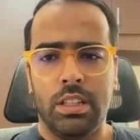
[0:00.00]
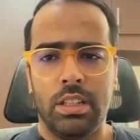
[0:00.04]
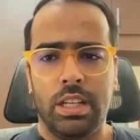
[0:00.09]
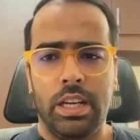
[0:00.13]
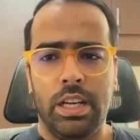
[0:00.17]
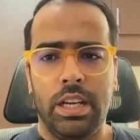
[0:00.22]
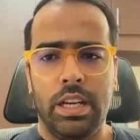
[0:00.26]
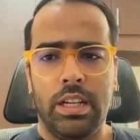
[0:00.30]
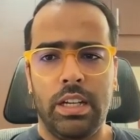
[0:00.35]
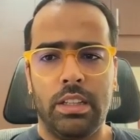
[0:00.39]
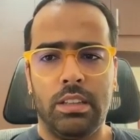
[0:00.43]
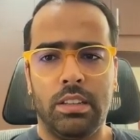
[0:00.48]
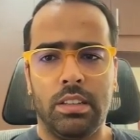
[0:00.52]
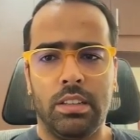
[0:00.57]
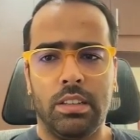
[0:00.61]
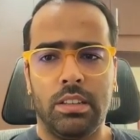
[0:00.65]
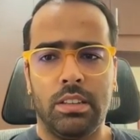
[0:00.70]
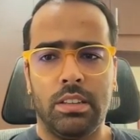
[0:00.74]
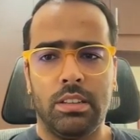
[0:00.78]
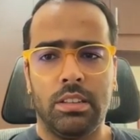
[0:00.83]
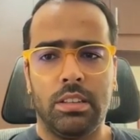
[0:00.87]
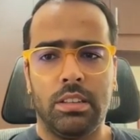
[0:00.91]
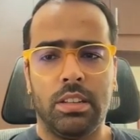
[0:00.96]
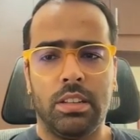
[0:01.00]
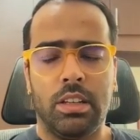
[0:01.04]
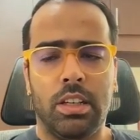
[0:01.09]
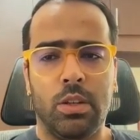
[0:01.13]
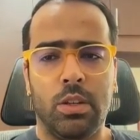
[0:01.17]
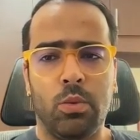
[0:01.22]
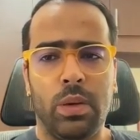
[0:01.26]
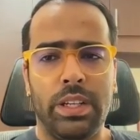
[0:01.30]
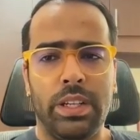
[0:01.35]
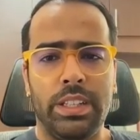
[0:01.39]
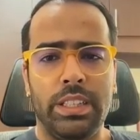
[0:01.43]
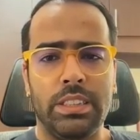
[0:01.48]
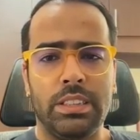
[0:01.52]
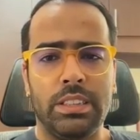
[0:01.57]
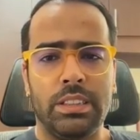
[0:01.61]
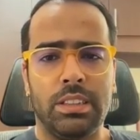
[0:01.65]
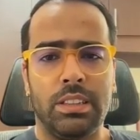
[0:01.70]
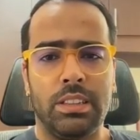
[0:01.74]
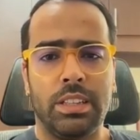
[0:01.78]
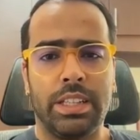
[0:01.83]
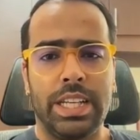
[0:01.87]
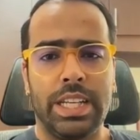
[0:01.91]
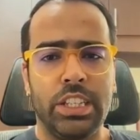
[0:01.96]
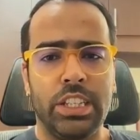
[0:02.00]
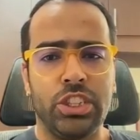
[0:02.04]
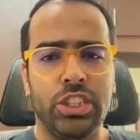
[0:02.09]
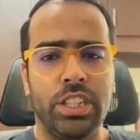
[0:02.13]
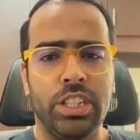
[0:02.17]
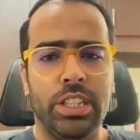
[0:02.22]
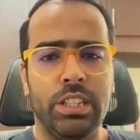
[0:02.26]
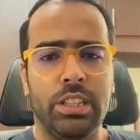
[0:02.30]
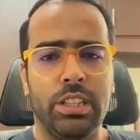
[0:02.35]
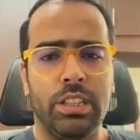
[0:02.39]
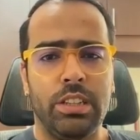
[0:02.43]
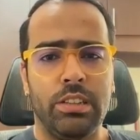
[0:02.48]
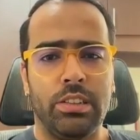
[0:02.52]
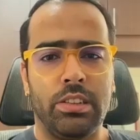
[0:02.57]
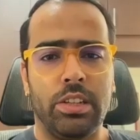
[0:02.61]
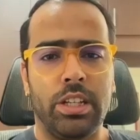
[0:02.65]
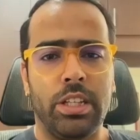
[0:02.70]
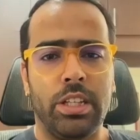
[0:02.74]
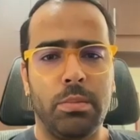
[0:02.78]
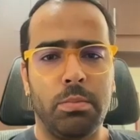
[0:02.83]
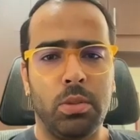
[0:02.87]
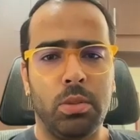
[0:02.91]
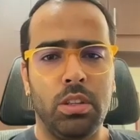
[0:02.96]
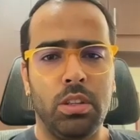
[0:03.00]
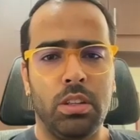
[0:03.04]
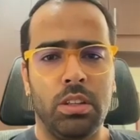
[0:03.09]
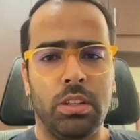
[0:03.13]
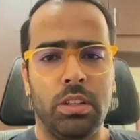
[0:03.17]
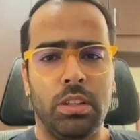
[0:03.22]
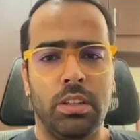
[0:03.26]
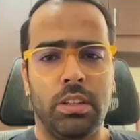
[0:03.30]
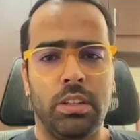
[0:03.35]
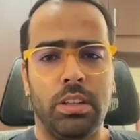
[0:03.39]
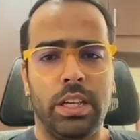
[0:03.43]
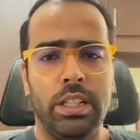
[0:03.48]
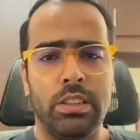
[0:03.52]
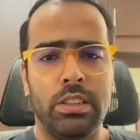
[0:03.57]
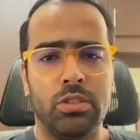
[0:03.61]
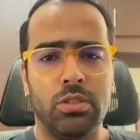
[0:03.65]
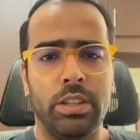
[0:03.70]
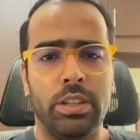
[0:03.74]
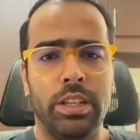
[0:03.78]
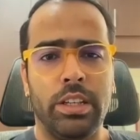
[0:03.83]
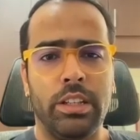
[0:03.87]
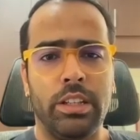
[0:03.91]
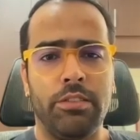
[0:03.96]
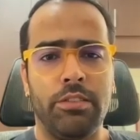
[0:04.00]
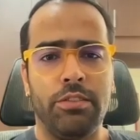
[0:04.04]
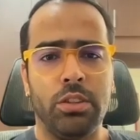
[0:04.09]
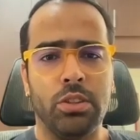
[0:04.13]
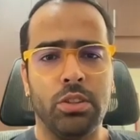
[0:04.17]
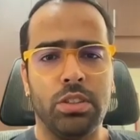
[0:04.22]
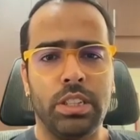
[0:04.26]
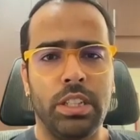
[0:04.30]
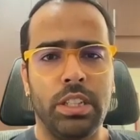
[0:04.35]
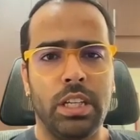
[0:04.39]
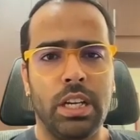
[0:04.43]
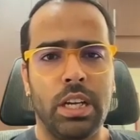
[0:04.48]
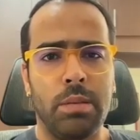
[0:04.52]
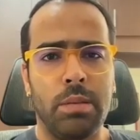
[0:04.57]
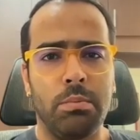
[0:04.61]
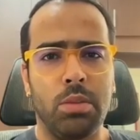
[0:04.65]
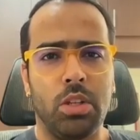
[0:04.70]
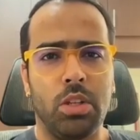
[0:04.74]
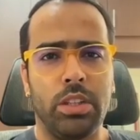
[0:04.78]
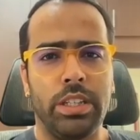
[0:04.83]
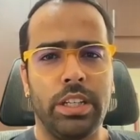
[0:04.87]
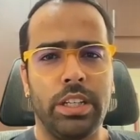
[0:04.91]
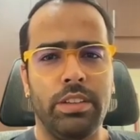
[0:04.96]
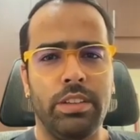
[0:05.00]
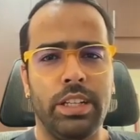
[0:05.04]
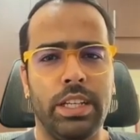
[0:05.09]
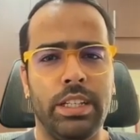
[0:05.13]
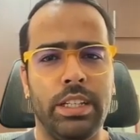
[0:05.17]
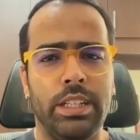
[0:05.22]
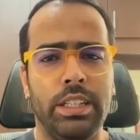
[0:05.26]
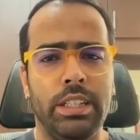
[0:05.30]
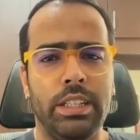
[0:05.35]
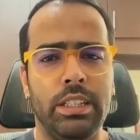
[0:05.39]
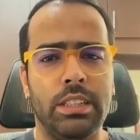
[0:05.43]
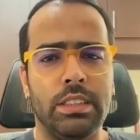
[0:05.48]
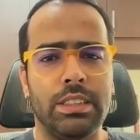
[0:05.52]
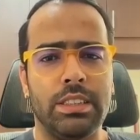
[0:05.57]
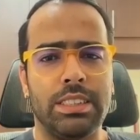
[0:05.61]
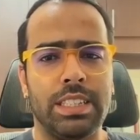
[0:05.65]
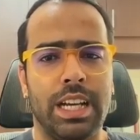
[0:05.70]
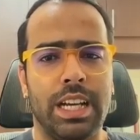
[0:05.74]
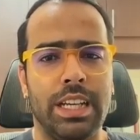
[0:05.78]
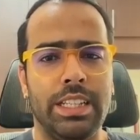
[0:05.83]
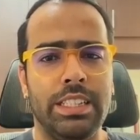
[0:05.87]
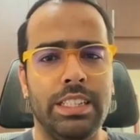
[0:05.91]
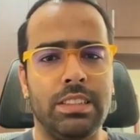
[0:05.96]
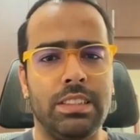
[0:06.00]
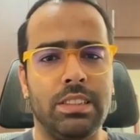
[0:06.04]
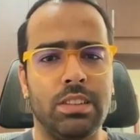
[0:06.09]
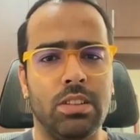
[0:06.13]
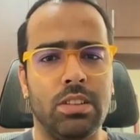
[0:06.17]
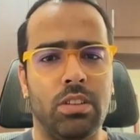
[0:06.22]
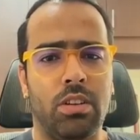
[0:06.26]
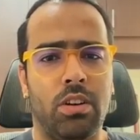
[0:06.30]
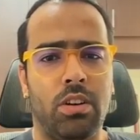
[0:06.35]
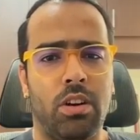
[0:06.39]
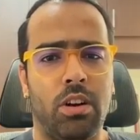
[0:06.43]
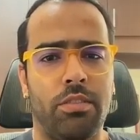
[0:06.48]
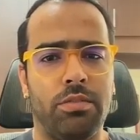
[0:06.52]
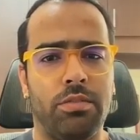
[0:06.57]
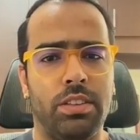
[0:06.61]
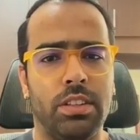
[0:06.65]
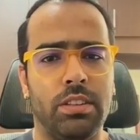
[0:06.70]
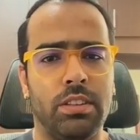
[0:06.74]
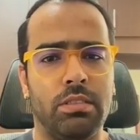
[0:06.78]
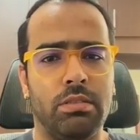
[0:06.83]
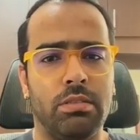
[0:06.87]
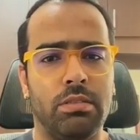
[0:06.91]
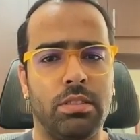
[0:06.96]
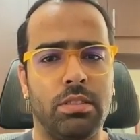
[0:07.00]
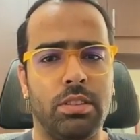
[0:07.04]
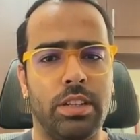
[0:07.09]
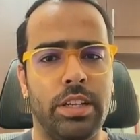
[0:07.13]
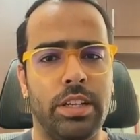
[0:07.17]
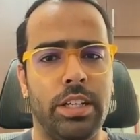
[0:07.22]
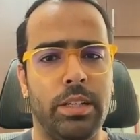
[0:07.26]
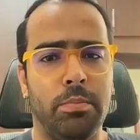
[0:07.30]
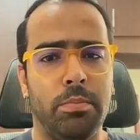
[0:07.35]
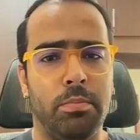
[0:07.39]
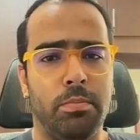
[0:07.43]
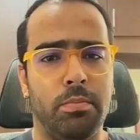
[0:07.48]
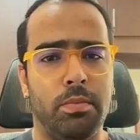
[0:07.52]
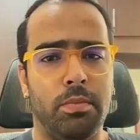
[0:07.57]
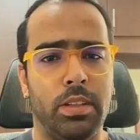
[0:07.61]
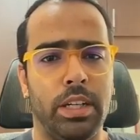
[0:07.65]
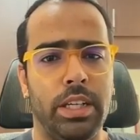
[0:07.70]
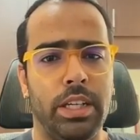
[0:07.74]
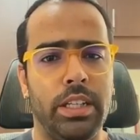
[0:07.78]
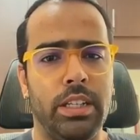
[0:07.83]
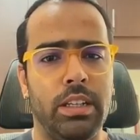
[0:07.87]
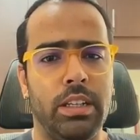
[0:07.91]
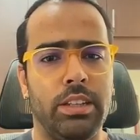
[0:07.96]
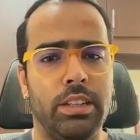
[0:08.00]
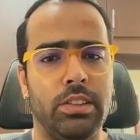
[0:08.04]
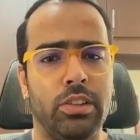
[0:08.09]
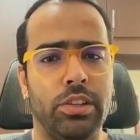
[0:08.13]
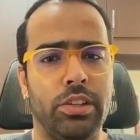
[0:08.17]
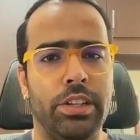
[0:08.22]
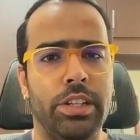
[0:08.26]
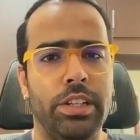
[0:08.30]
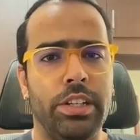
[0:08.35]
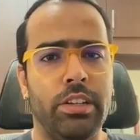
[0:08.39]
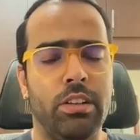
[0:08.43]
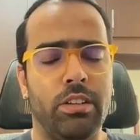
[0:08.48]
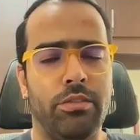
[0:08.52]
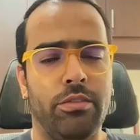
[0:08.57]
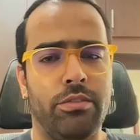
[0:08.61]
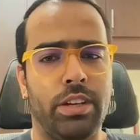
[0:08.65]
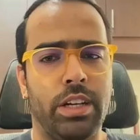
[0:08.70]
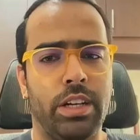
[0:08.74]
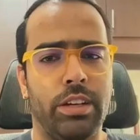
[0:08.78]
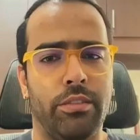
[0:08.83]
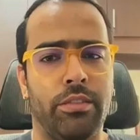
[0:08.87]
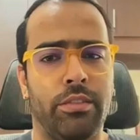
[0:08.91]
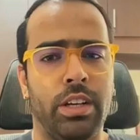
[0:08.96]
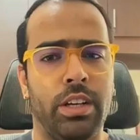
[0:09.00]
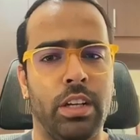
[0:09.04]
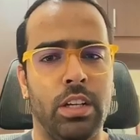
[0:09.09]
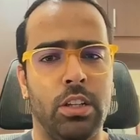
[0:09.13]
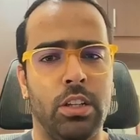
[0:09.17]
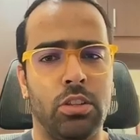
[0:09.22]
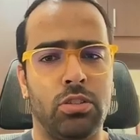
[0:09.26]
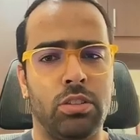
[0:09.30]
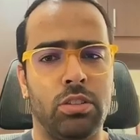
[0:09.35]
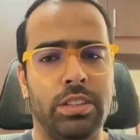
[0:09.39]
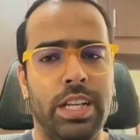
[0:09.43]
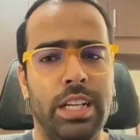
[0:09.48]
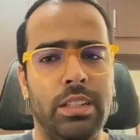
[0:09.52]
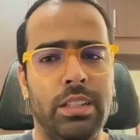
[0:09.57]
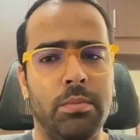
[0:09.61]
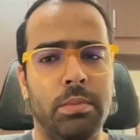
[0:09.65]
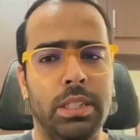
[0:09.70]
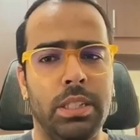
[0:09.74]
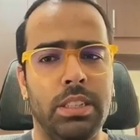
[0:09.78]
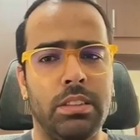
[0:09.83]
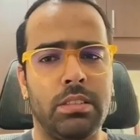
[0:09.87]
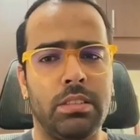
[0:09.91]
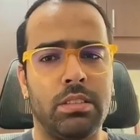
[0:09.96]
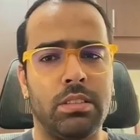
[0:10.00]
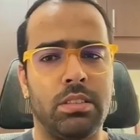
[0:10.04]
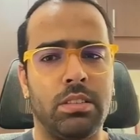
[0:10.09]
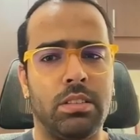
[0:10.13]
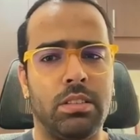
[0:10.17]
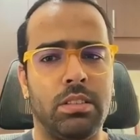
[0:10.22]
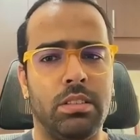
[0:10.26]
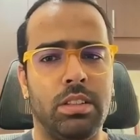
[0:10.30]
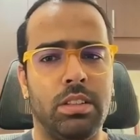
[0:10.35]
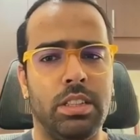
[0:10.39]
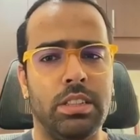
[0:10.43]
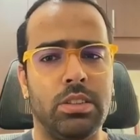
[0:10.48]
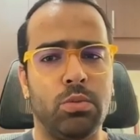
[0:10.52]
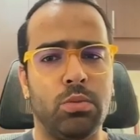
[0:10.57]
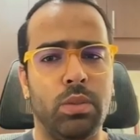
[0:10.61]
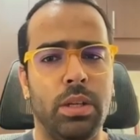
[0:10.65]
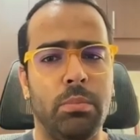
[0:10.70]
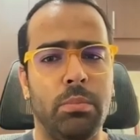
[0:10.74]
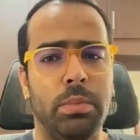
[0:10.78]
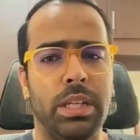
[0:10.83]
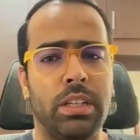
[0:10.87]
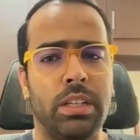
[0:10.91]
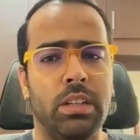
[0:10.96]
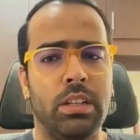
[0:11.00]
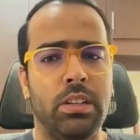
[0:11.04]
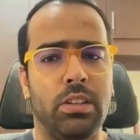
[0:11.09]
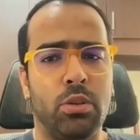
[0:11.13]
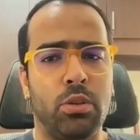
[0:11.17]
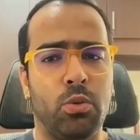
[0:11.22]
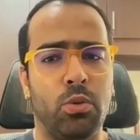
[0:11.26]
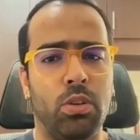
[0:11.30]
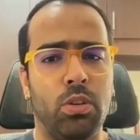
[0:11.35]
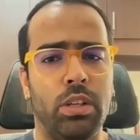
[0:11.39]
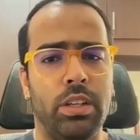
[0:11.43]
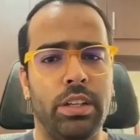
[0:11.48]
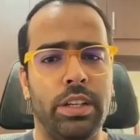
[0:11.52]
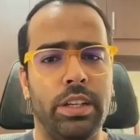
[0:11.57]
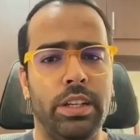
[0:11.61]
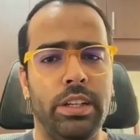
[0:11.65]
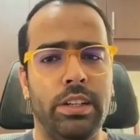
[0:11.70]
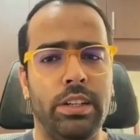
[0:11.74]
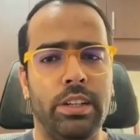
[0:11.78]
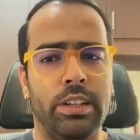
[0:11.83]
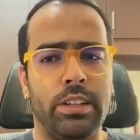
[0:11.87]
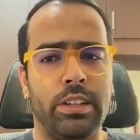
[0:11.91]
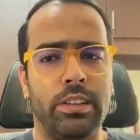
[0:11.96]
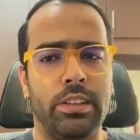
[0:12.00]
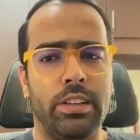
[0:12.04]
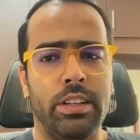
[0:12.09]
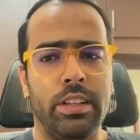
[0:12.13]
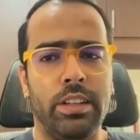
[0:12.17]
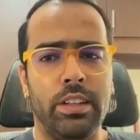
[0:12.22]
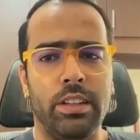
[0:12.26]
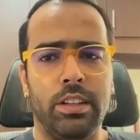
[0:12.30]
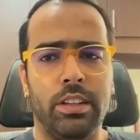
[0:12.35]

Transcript: And the third one is the cached thread pool, right? So here if you see, I am not giving any size of the thread, right, like 3 or 5. So that means this will be controlled internally.